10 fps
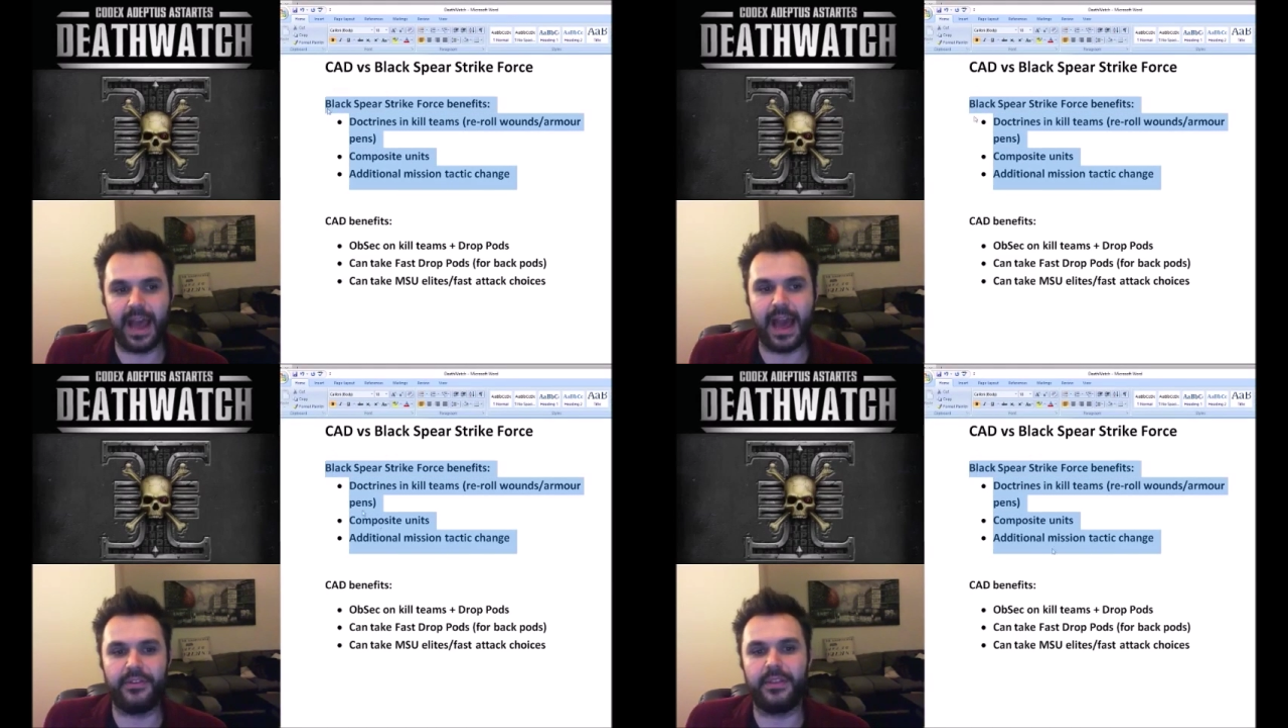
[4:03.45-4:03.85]

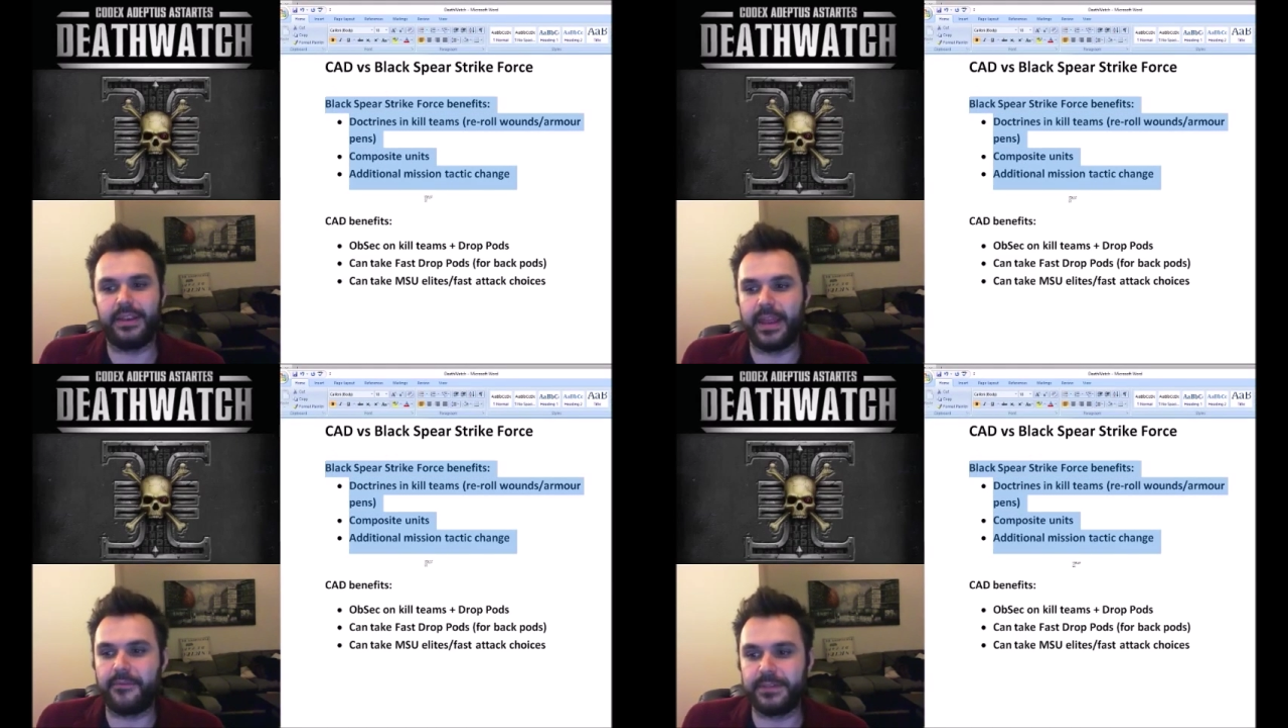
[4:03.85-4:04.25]
I think the
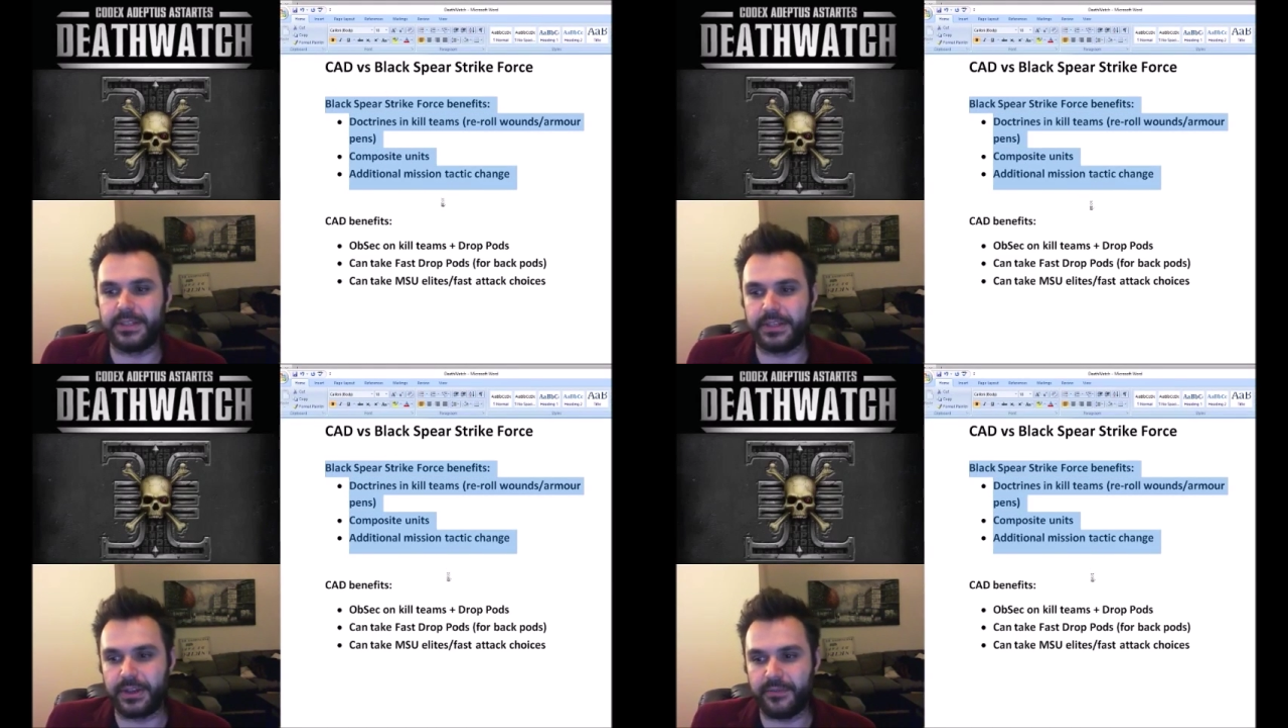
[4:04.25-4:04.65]

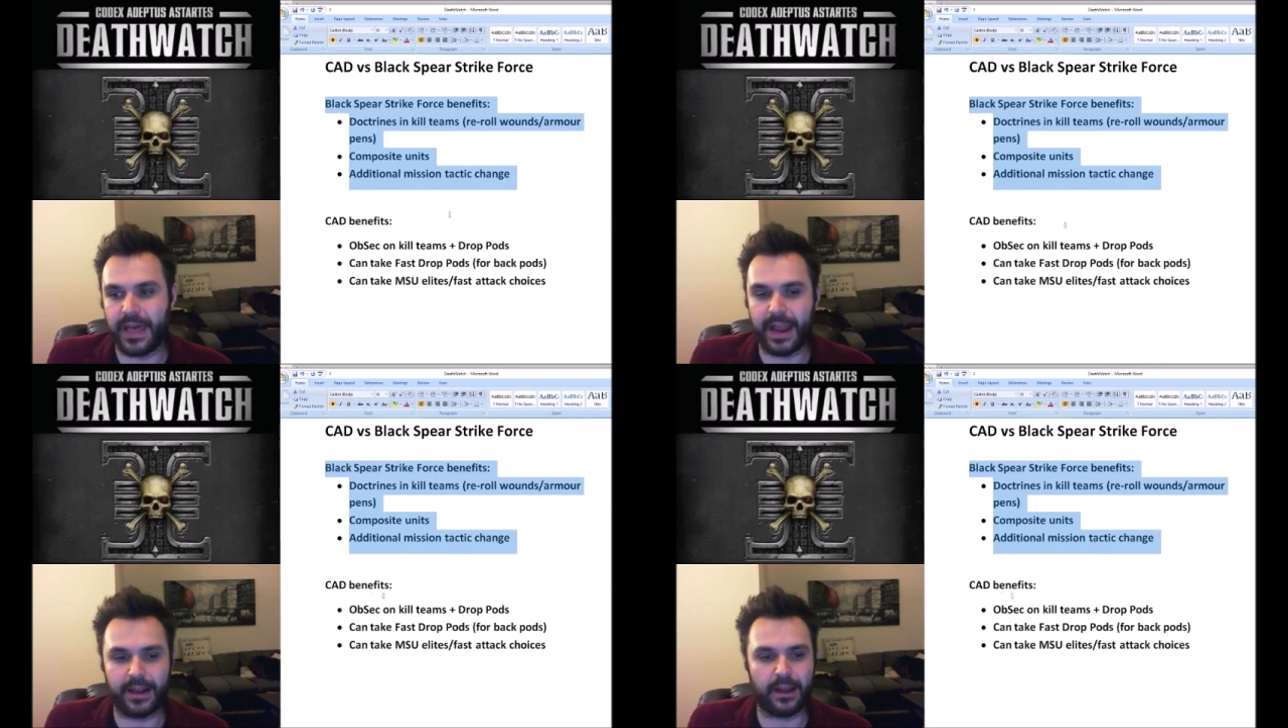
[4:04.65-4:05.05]
deficits of
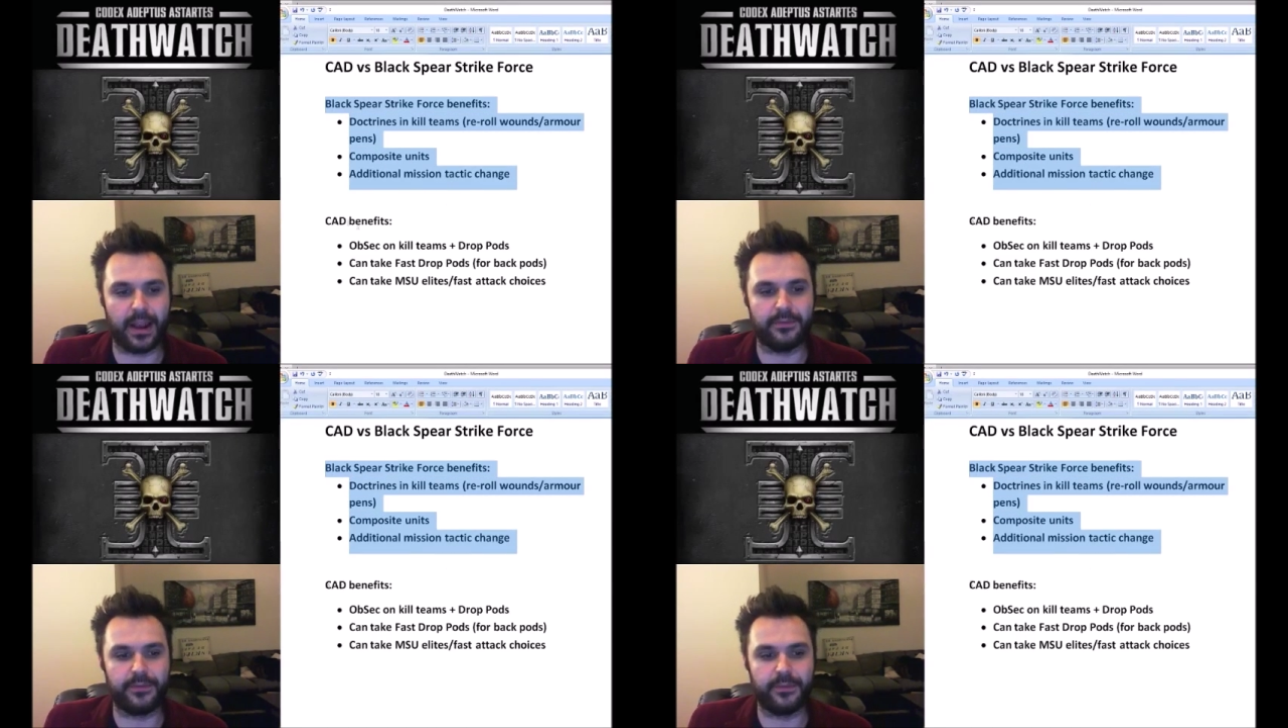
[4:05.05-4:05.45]
that
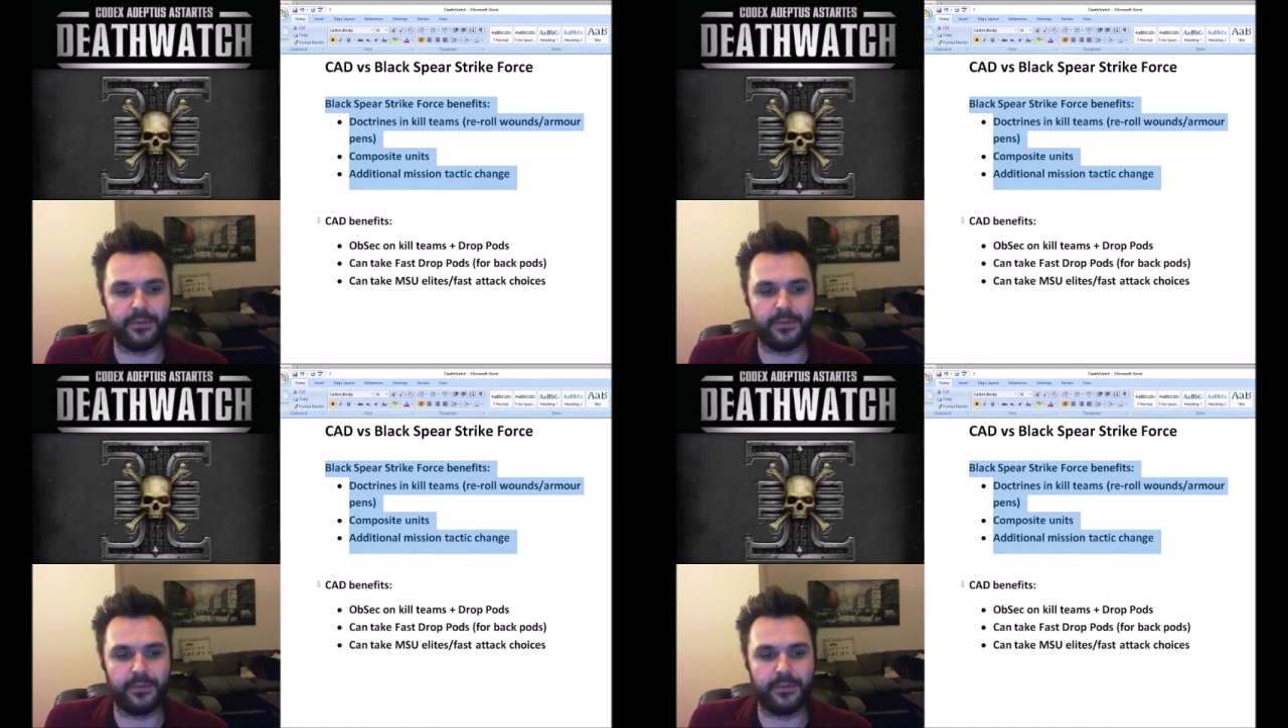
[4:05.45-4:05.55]
are